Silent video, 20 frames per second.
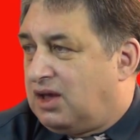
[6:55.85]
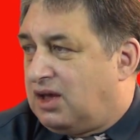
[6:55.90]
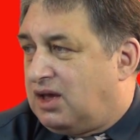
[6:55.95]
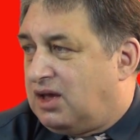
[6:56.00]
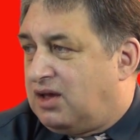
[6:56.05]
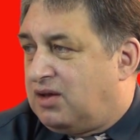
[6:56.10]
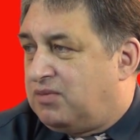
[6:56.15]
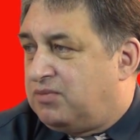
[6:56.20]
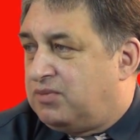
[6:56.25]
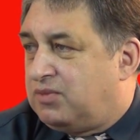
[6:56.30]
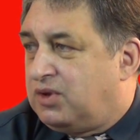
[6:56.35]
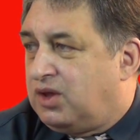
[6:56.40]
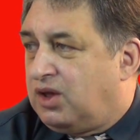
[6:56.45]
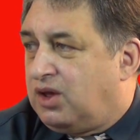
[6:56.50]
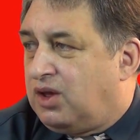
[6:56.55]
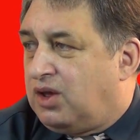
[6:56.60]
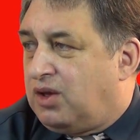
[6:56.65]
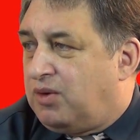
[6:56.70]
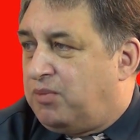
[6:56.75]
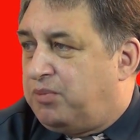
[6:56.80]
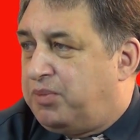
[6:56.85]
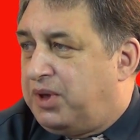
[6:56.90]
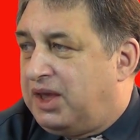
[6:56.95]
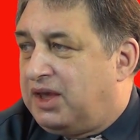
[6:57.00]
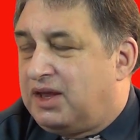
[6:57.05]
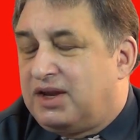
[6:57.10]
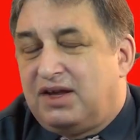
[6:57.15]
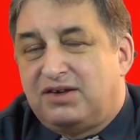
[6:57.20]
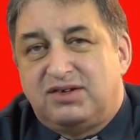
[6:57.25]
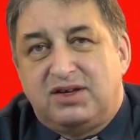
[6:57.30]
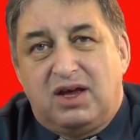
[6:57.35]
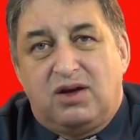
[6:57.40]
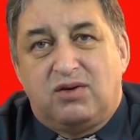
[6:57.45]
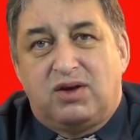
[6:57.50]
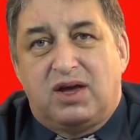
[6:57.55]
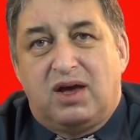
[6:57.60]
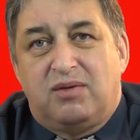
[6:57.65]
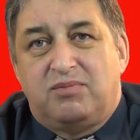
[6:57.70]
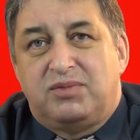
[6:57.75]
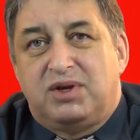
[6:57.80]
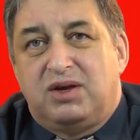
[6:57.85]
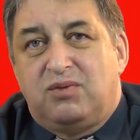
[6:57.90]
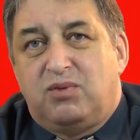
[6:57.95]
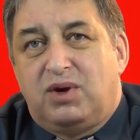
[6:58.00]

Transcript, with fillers: Um, being an S E O company,